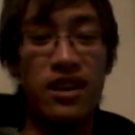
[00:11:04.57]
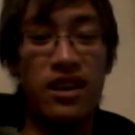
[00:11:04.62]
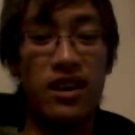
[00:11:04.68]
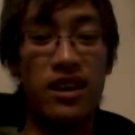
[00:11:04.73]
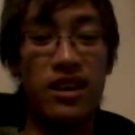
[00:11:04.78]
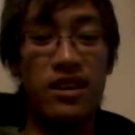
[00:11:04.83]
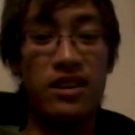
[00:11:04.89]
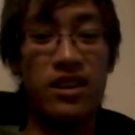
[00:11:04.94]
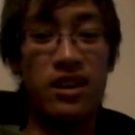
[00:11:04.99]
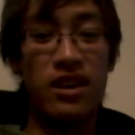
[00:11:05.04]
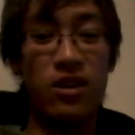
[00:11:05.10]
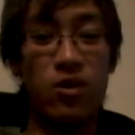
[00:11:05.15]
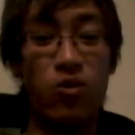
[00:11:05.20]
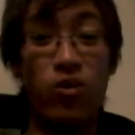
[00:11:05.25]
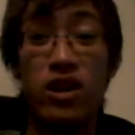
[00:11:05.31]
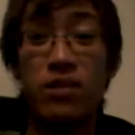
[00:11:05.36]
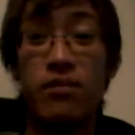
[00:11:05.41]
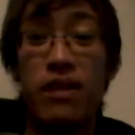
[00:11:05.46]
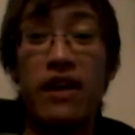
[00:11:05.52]
And
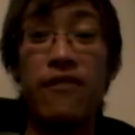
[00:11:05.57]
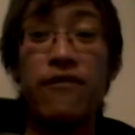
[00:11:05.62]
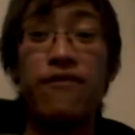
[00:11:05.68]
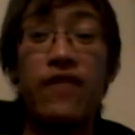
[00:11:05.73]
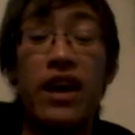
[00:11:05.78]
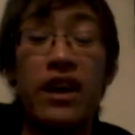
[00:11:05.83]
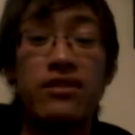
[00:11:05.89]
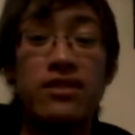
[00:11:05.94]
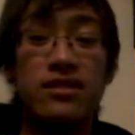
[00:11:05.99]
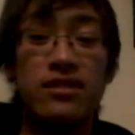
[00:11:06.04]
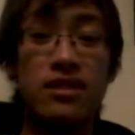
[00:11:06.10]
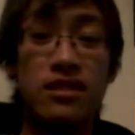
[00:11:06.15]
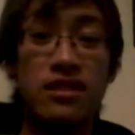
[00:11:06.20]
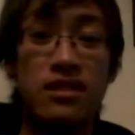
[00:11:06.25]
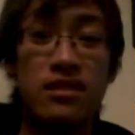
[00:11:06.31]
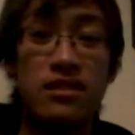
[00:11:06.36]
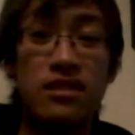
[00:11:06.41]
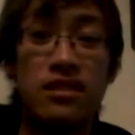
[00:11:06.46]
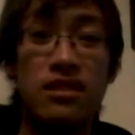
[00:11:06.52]
one of my
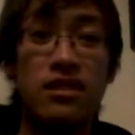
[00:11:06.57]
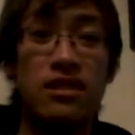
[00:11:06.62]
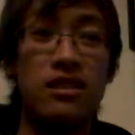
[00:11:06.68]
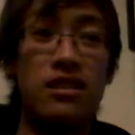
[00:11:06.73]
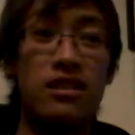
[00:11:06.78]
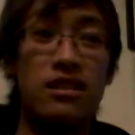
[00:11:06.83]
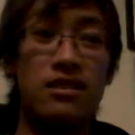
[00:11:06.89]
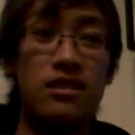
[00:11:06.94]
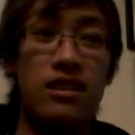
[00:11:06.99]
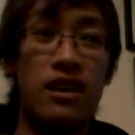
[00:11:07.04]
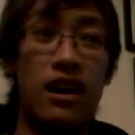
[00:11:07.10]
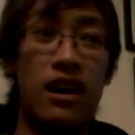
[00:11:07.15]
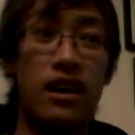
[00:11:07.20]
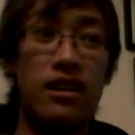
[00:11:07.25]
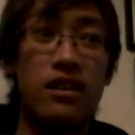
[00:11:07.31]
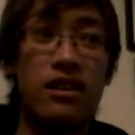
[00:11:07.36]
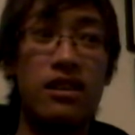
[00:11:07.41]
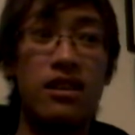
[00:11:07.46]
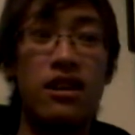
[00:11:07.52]
fantasies is
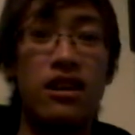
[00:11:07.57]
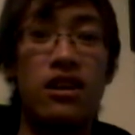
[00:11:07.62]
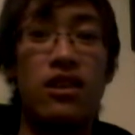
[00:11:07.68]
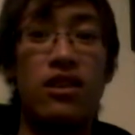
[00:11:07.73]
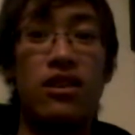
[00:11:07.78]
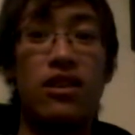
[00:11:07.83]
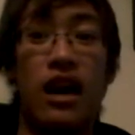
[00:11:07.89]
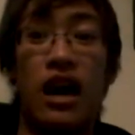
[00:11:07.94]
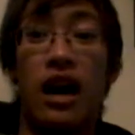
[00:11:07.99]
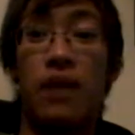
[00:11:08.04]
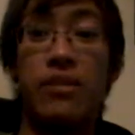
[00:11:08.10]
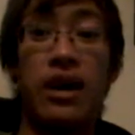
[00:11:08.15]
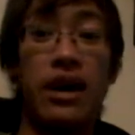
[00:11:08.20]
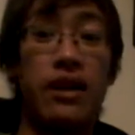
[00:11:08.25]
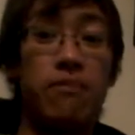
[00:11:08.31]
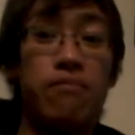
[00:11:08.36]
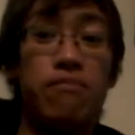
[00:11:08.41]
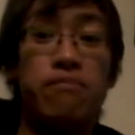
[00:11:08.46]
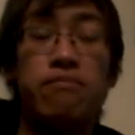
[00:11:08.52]
that I'm
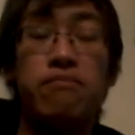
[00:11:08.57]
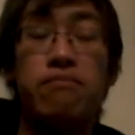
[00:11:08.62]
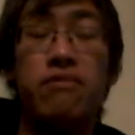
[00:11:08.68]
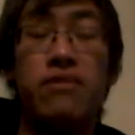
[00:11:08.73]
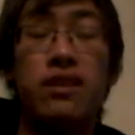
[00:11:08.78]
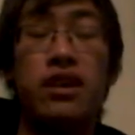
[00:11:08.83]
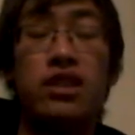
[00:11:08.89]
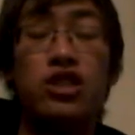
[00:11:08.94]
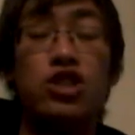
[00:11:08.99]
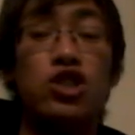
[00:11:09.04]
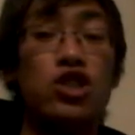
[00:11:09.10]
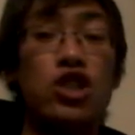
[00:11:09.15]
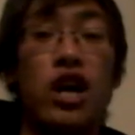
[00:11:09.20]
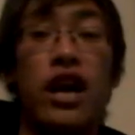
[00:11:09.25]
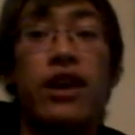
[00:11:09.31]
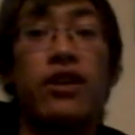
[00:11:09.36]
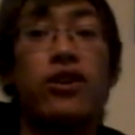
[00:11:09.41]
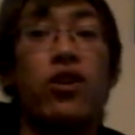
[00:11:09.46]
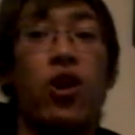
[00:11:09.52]
at a
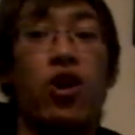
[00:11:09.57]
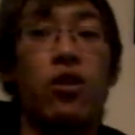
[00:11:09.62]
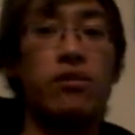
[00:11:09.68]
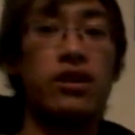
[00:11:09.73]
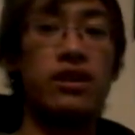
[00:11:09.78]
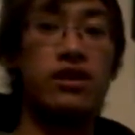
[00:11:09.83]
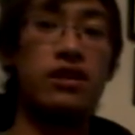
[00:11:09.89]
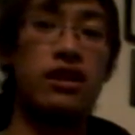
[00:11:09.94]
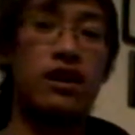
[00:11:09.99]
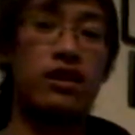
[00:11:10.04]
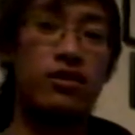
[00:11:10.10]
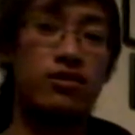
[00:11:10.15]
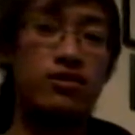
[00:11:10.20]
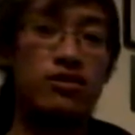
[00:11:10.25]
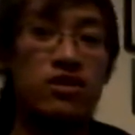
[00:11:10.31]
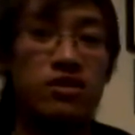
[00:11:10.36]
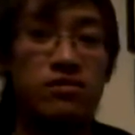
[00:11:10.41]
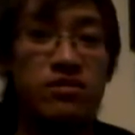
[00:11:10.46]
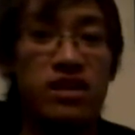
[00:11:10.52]
giant car meet, and
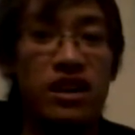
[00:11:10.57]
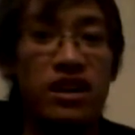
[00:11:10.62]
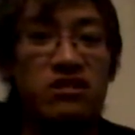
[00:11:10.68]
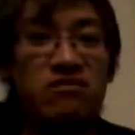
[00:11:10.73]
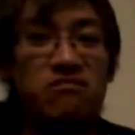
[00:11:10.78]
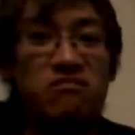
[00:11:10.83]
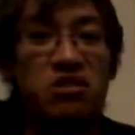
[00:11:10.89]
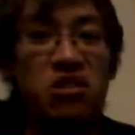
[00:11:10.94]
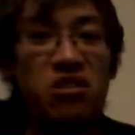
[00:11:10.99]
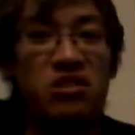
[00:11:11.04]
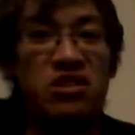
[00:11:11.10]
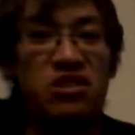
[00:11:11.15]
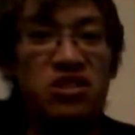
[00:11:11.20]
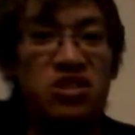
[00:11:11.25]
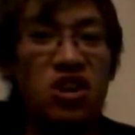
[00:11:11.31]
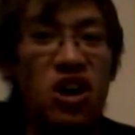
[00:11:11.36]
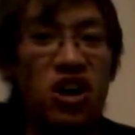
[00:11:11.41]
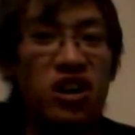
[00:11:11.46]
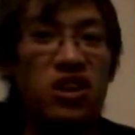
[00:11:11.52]
there's going to be like all the
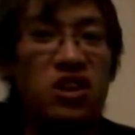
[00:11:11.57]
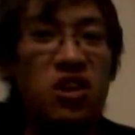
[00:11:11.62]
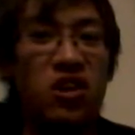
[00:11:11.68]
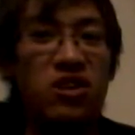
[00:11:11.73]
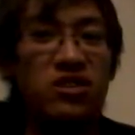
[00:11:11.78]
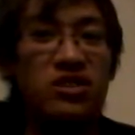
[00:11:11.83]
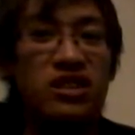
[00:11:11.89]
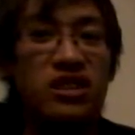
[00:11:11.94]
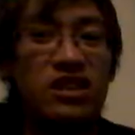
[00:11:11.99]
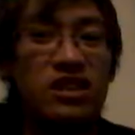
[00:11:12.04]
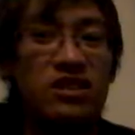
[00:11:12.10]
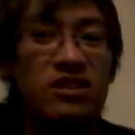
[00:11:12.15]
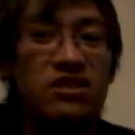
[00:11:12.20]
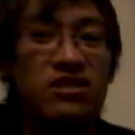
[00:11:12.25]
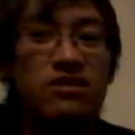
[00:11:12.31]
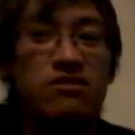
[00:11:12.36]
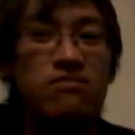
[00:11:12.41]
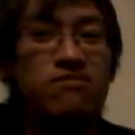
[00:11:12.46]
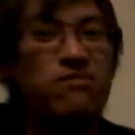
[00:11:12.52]
exotic cars
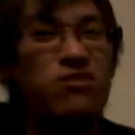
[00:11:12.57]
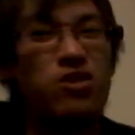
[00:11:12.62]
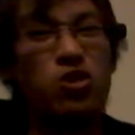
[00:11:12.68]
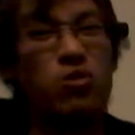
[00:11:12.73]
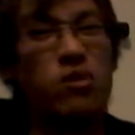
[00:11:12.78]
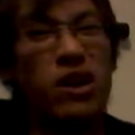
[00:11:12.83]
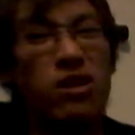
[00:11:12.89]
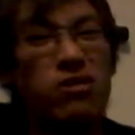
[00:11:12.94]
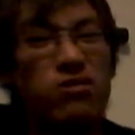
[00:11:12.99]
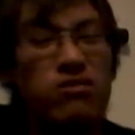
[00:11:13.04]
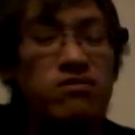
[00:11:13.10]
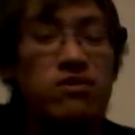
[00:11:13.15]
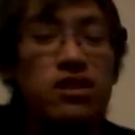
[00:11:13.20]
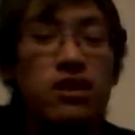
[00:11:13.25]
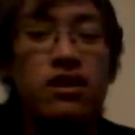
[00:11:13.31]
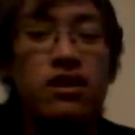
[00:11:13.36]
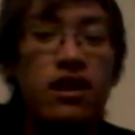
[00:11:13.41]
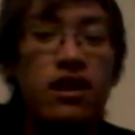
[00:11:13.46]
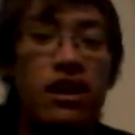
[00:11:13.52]
here, 2 pedals.
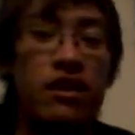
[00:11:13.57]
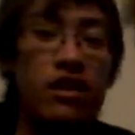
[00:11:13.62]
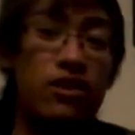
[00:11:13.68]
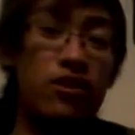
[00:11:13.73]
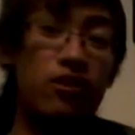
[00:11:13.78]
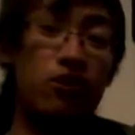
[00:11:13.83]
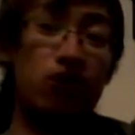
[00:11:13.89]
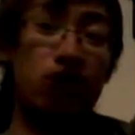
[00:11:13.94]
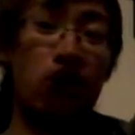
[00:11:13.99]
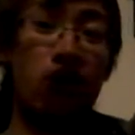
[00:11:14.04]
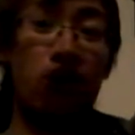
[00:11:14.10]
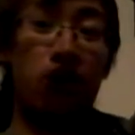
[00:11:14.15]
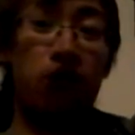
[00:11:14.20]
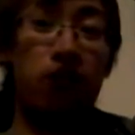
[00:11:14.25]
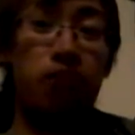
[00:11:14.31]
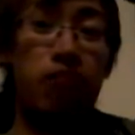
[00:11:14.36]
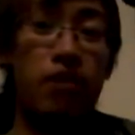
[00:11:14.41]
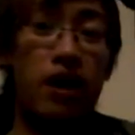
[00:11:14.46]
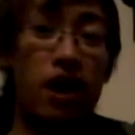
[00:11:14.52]
And then there's
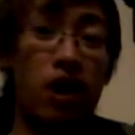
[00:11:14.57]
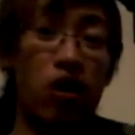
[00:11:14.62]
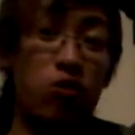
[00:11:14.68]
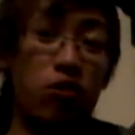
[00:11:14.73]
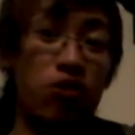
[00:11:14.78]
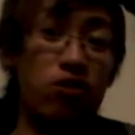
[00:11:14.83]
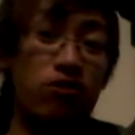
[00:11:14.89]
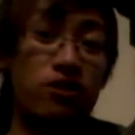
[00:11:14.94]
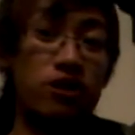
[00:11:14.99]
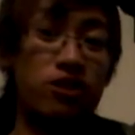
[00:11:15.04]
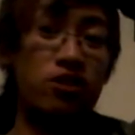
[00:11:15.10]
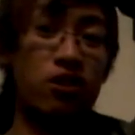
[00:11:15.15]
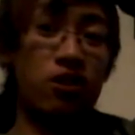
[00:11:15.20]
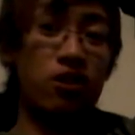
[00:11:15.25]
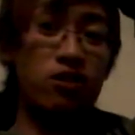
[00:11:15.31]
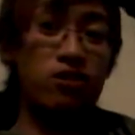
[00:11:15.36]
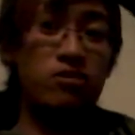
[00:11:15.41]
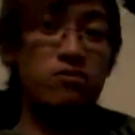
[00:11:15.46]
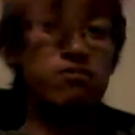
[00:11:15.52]
all elbow grease
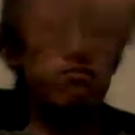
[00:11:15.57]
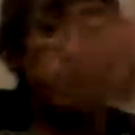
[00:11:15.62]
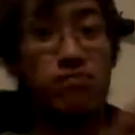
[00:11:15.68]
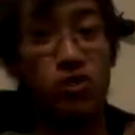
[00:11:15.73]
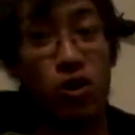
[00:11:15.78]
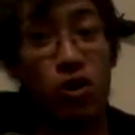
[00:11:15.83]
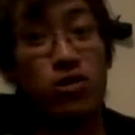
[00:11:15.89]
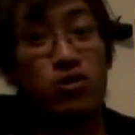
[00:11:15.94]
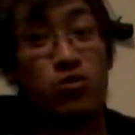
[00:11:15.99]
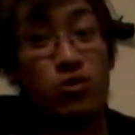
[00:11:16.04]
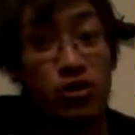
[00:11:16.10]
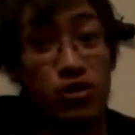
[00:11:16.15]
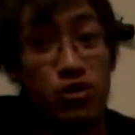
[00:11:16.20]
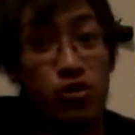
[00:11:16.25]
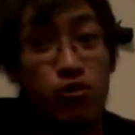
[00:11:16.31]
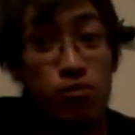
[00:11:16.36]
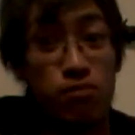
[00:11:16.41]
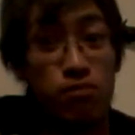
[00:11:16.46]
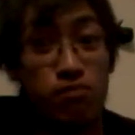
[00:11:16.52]
cars where
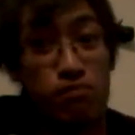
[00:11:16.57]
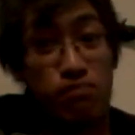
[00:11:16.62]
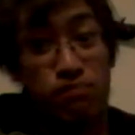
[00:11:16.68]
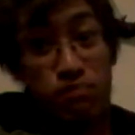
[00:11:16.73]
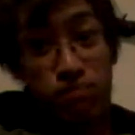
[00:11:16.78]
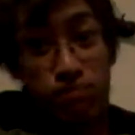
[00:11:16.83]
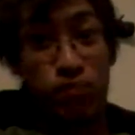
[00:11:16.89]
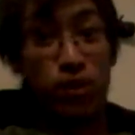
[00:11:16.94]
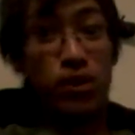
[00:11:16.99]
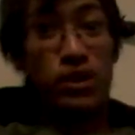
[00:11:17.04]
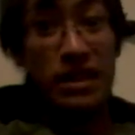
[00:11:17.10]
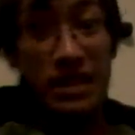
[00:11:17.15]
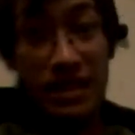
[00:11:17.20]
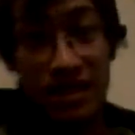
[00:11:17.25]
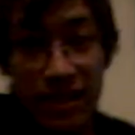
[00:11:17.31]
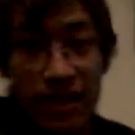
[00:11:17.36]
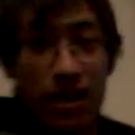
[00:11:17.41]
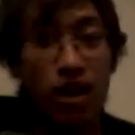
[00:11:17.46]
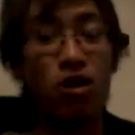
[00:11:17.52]
you put
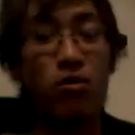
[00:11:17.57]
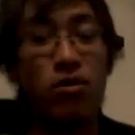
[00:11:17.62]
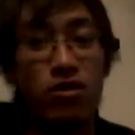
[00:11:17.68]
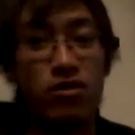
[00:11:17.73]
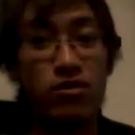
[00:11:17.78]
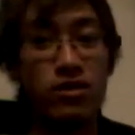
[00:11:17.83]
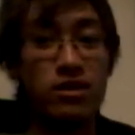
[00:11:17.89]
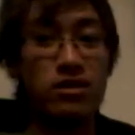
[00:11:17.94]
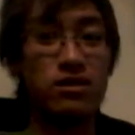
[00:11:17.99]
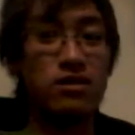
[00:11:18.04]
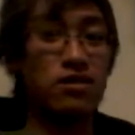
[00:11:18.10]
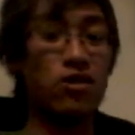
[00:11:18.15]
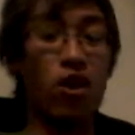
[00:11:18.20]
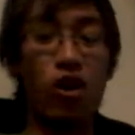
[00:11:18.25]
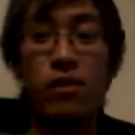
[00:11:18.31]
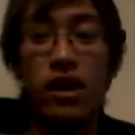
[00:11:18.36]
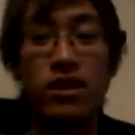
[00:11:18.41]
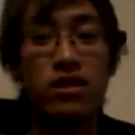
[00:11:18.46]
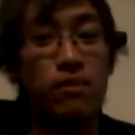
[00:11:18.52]
in the elbow grease. It's
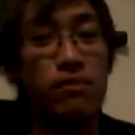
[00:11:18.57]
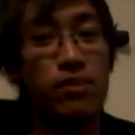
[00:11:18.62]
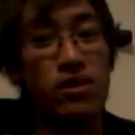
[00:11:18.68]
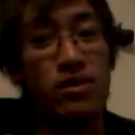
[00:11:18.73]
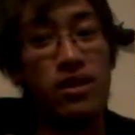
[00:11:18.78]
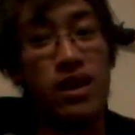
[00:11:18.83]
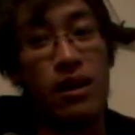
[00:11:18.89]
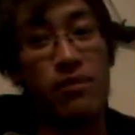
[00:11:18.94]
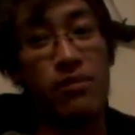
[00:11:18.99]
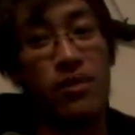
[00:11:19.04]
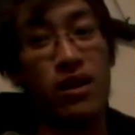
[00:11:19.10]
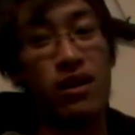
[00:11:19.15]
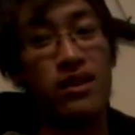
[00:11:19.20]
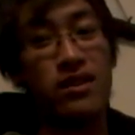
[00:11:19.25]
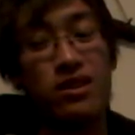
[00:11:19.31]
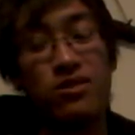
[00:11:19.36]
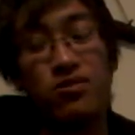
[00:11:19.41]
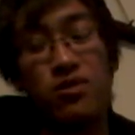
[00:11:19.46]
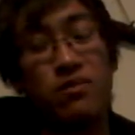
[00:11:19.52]
all about the built, not
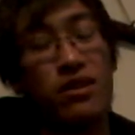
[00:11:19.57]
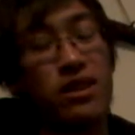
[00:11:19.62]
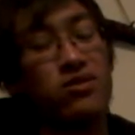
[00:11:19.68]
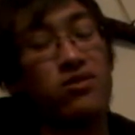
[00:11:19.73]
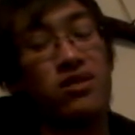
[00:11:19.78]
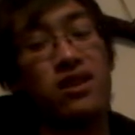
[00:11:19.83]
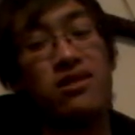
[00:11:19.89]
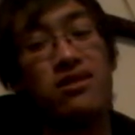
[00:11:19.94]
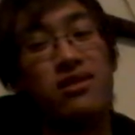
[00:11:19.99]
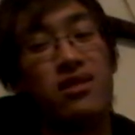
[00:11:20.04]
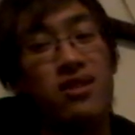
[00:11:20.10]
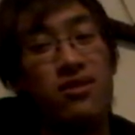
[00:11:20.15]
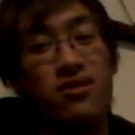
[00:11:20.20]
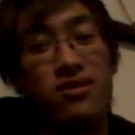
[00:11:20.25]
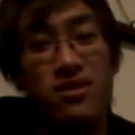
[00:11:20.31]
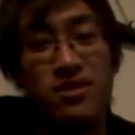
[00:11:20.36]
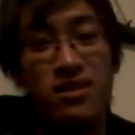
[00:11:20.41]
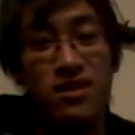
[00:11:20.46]
bought. That's what Petrolheads know.